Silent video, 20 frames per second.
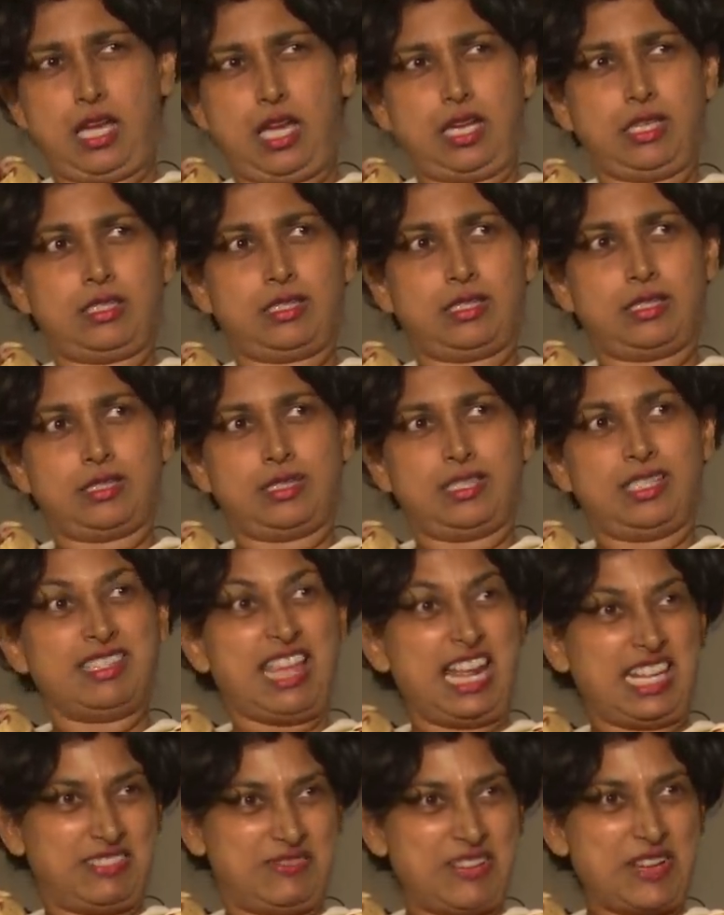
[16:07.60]
Right.
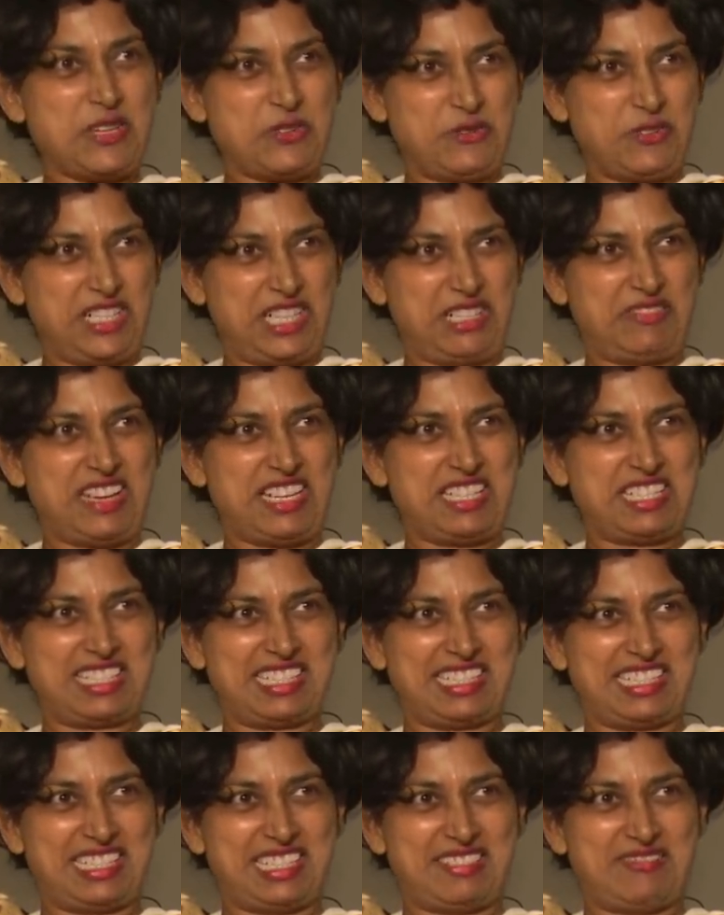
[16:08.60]
Inquisitivity? That's when you were
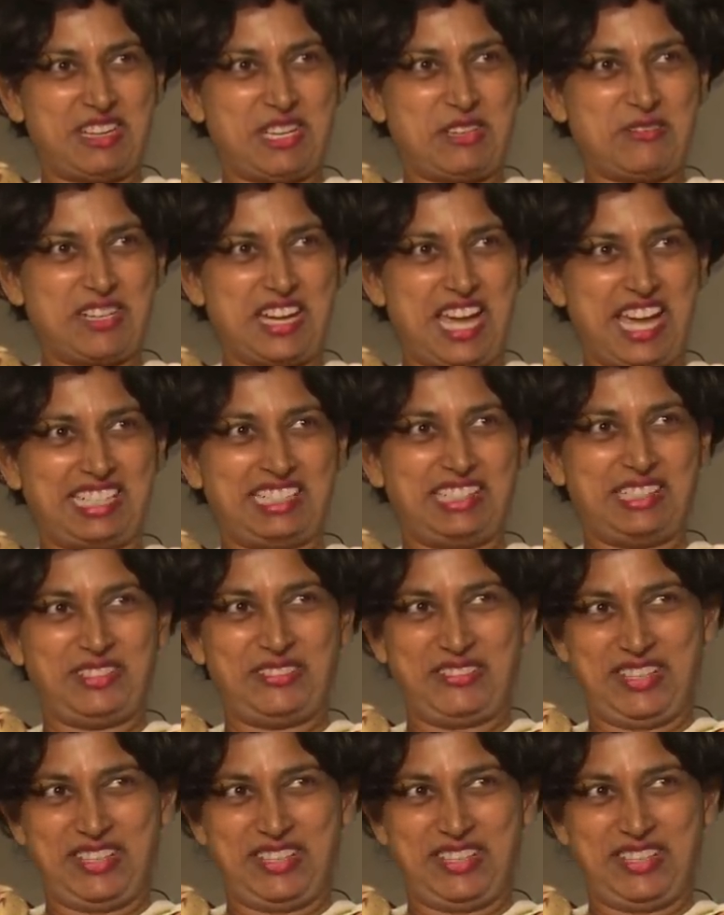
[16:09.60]
adventurous, when you were 19,